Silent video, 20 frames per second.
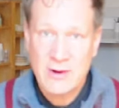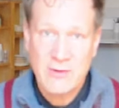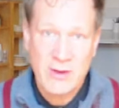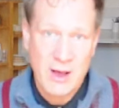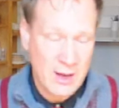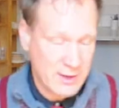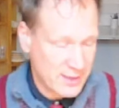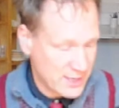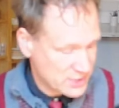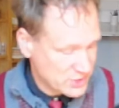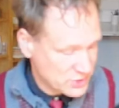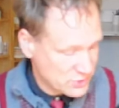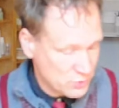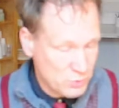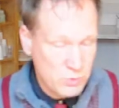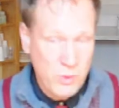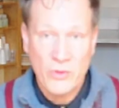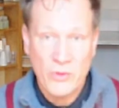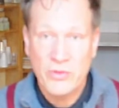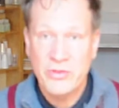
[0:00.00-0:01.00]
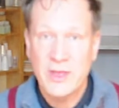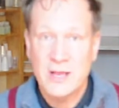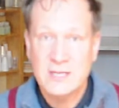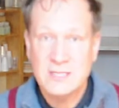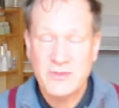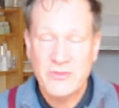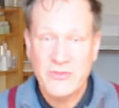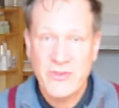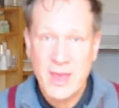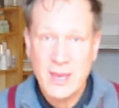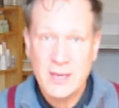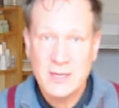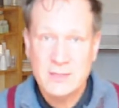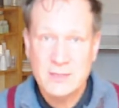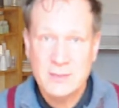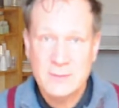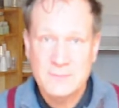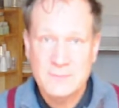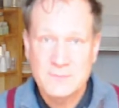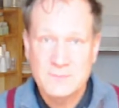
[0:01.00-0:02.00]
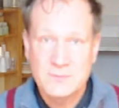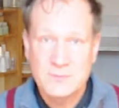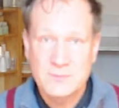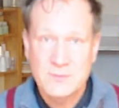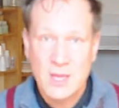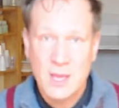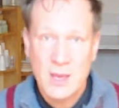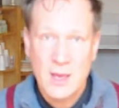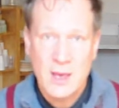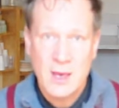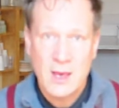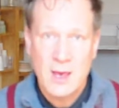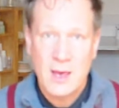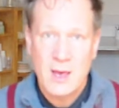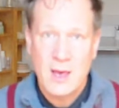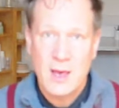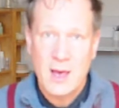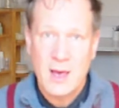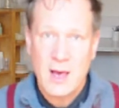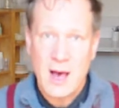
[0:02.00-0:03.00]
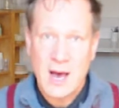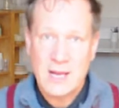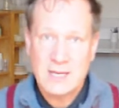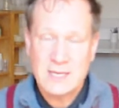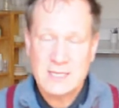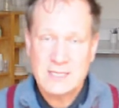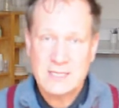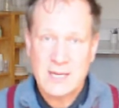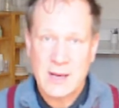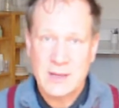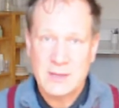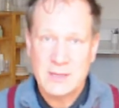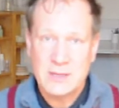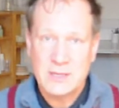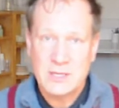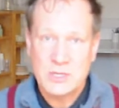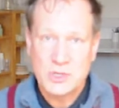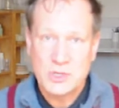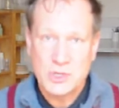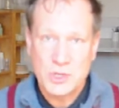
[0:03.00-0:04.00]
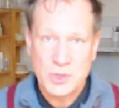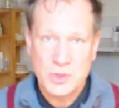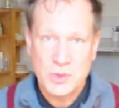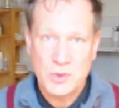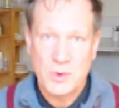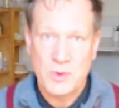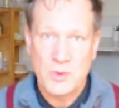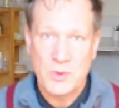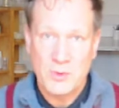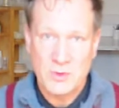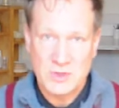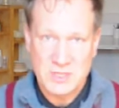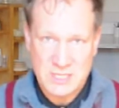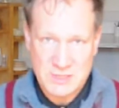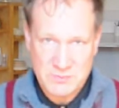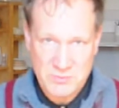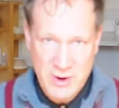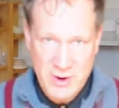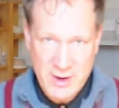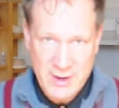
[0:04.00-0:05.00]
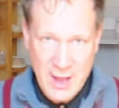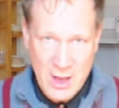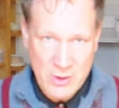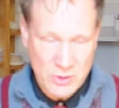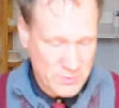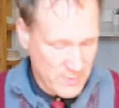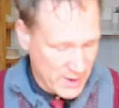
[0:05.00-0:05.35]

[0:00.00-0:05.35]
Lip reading: unless you want that effect. I decided to spread out my